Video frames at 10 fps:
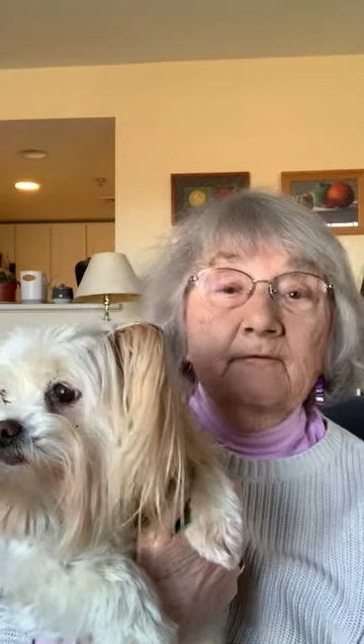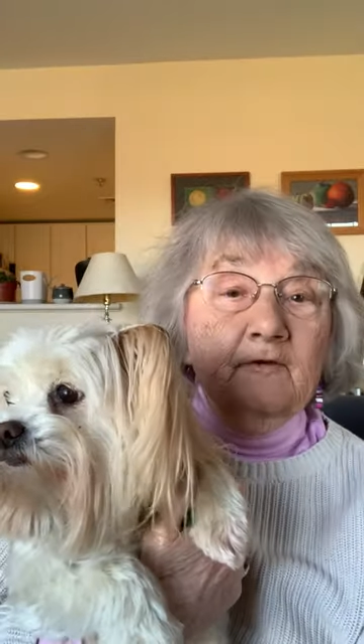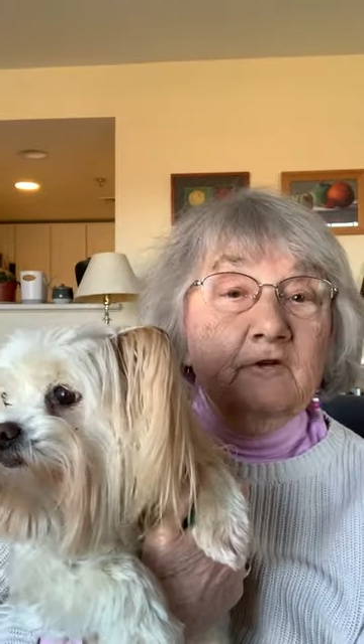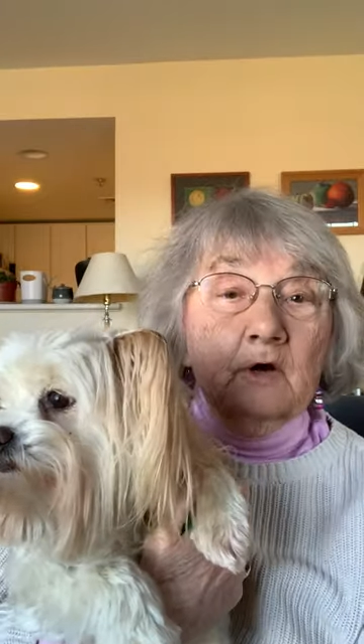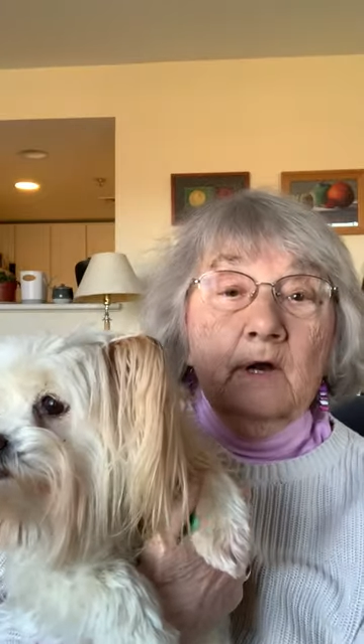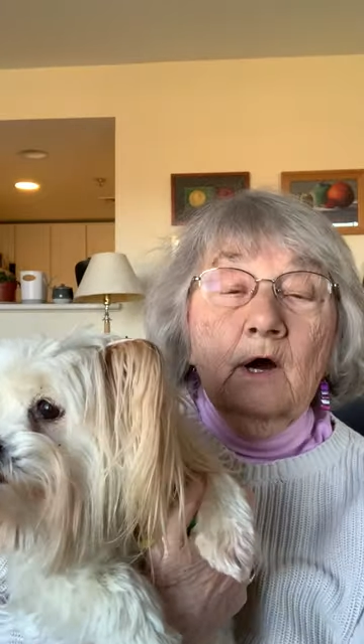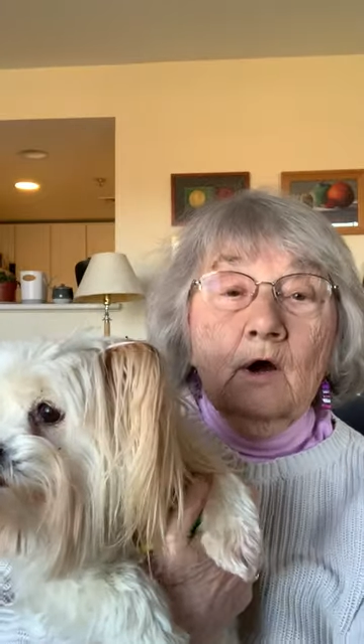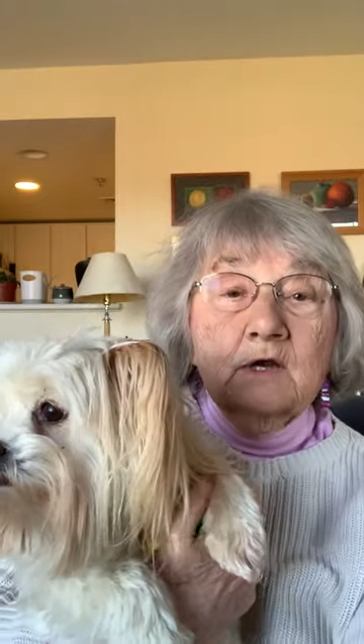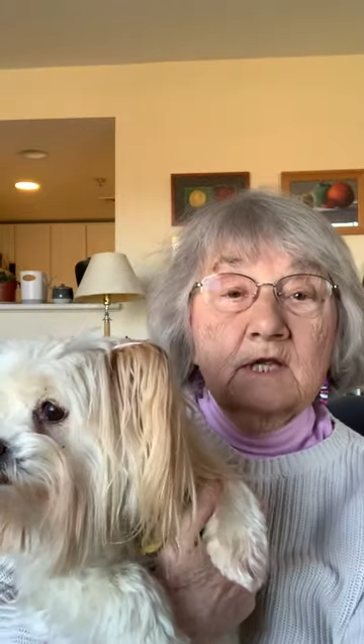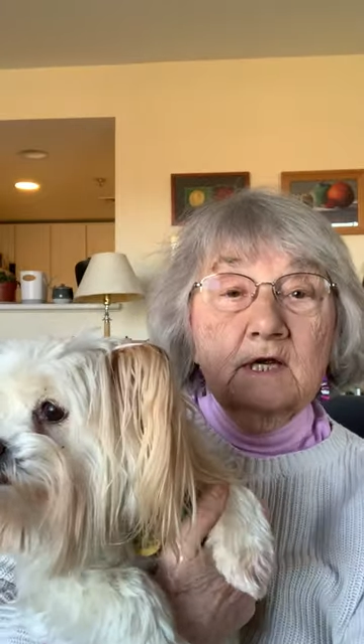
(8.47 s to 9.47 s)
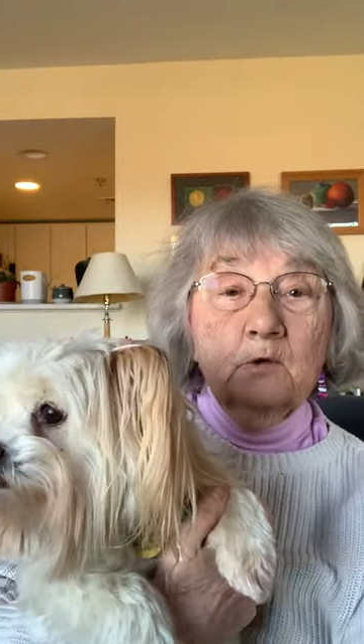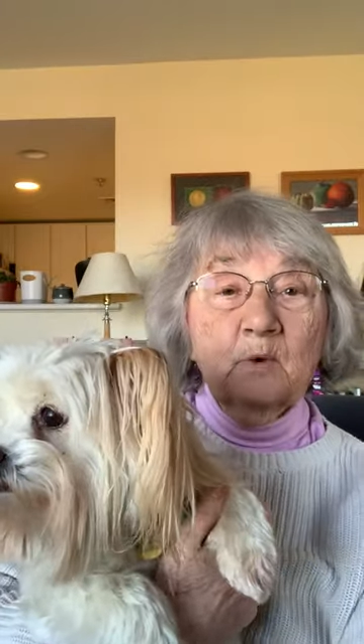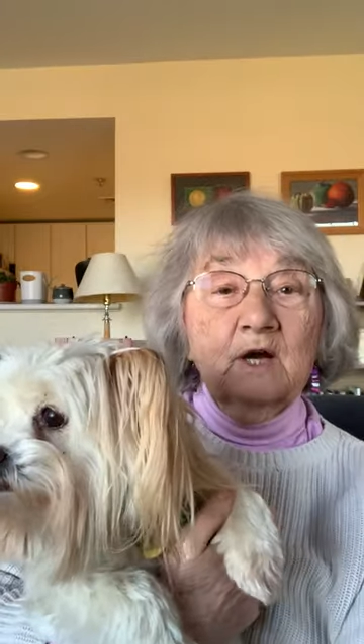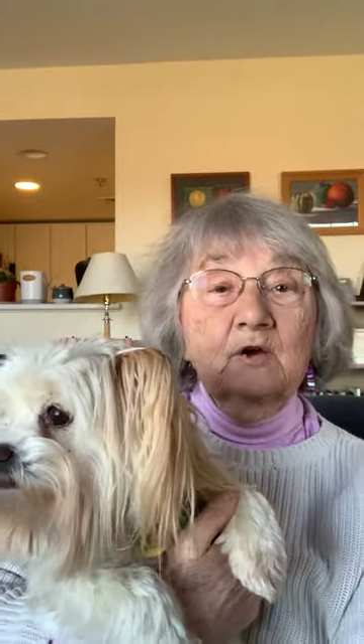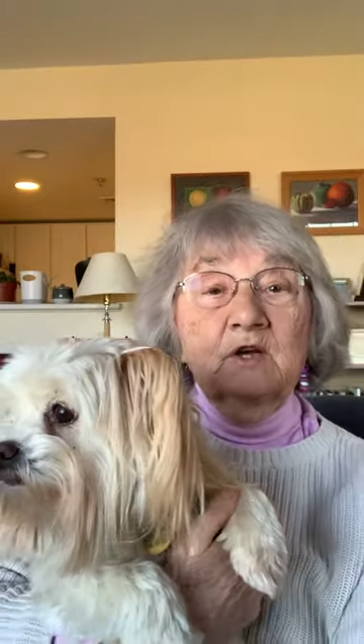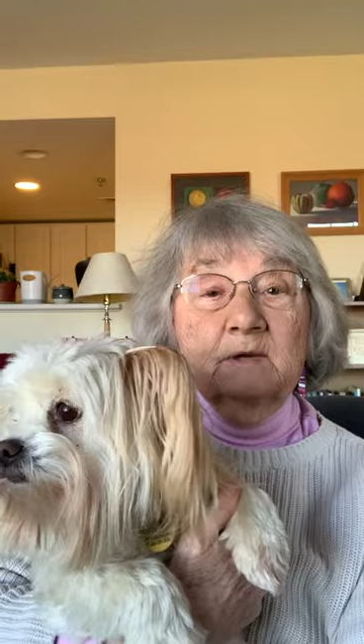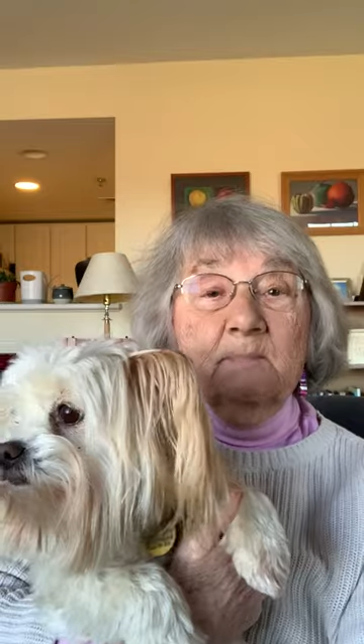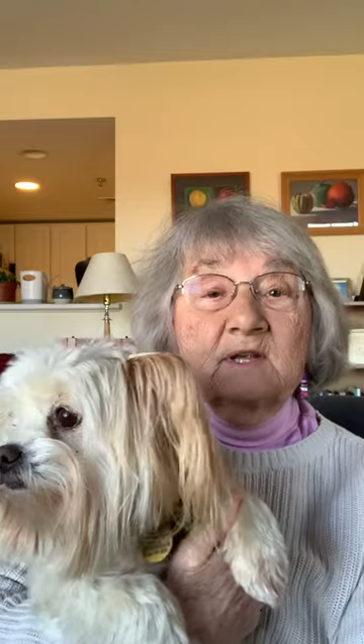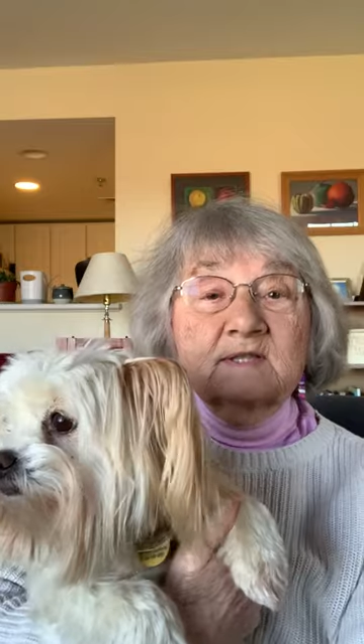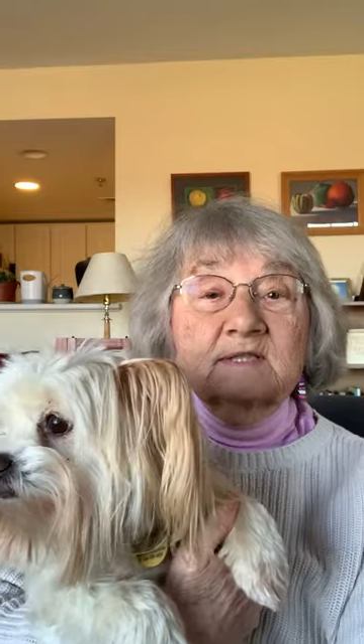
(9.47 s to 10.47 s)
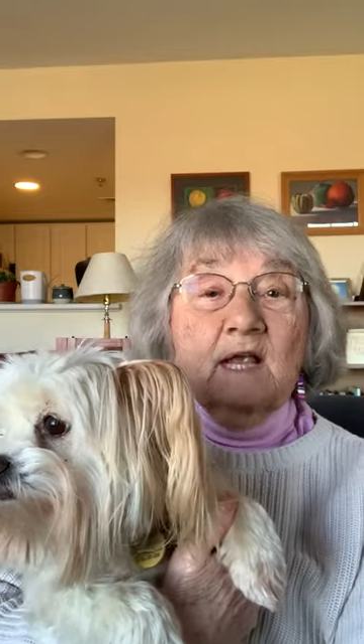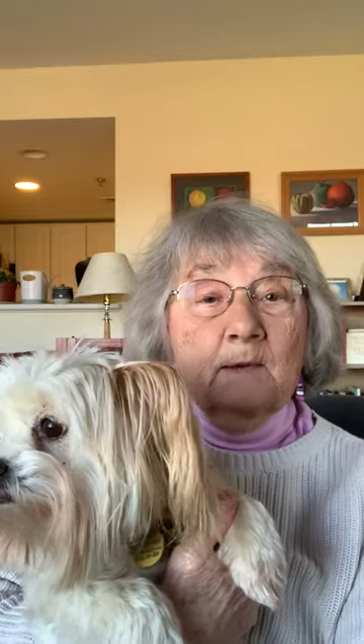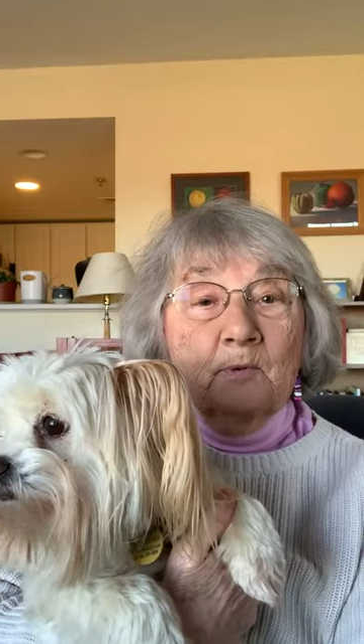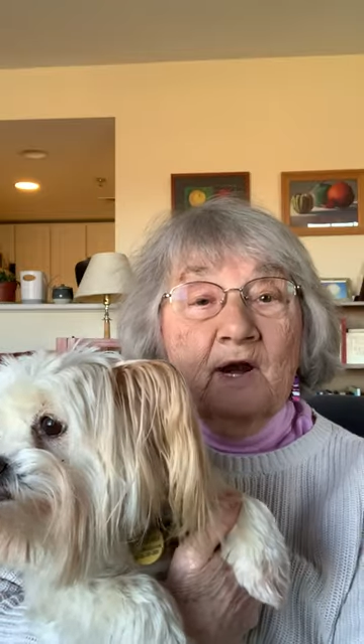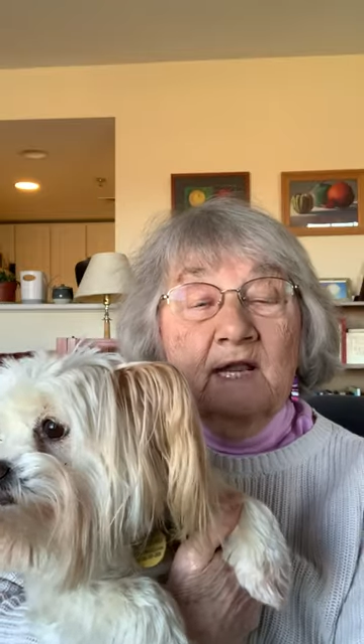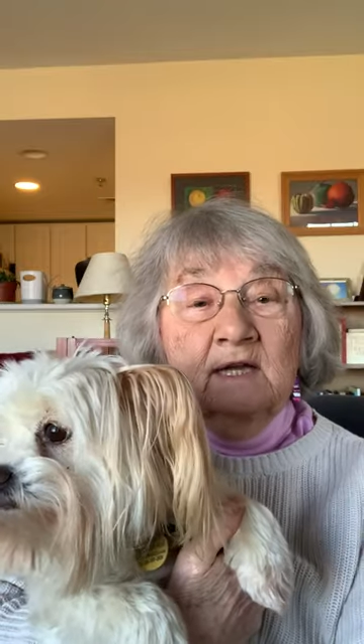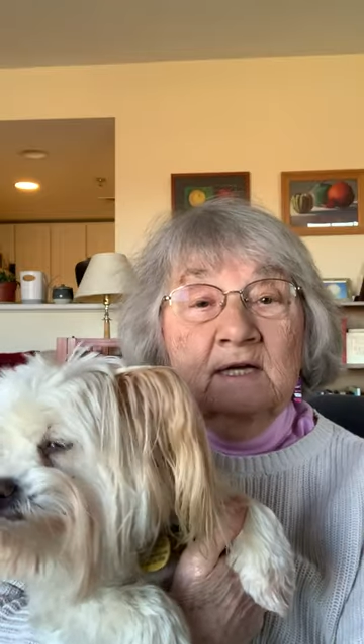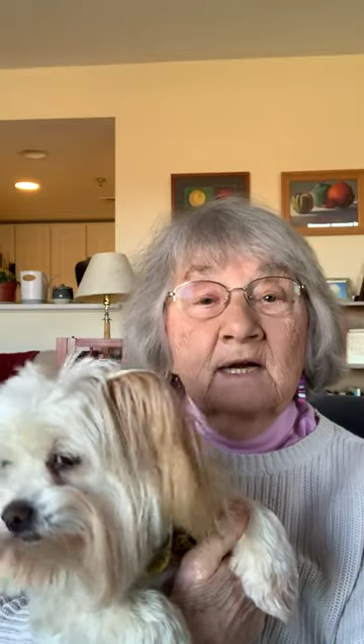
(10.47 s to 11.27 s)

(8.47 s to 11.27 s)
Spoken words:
of a very hard year, we're going to be celebrating